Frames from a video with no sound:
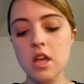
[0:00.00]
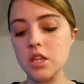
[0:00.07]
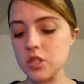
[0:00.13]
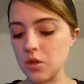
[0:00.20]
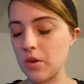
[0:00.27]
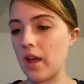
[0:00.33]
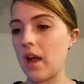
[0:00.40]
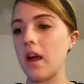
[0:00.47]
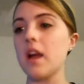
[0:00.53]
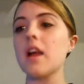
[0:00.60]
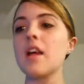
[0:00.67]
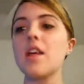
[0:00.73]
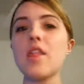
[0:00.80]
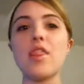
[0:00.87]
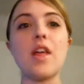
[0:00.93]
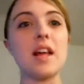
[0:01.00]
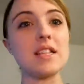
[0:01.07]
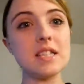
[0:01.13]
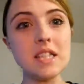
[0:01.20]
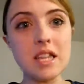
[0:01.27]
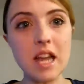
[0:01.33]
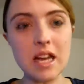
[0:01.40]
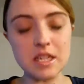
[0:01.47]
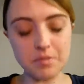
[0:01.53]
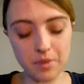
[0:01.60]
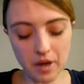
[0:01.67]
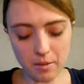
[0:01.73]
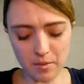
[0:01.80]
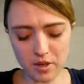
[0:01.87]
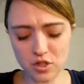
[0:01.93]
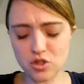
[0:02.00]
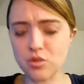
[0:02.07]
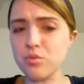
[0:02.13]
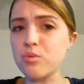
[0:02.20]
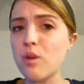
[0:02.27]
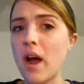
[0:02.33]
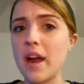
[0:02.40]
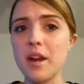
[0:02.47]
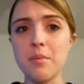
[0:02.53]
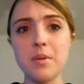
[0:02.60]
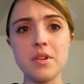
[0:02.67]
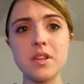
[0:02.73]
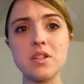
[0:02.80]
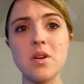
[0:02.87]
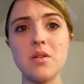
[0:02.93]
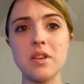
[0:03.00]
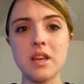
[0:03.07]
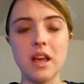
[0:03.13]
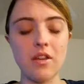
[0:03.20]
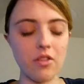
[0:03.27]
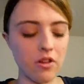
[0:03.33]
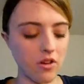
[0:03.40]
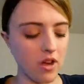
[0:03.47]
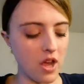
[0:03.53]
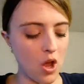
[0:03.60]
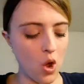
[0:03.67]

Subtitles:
So yeah, that's the last bit. I'm going to try to put this all together.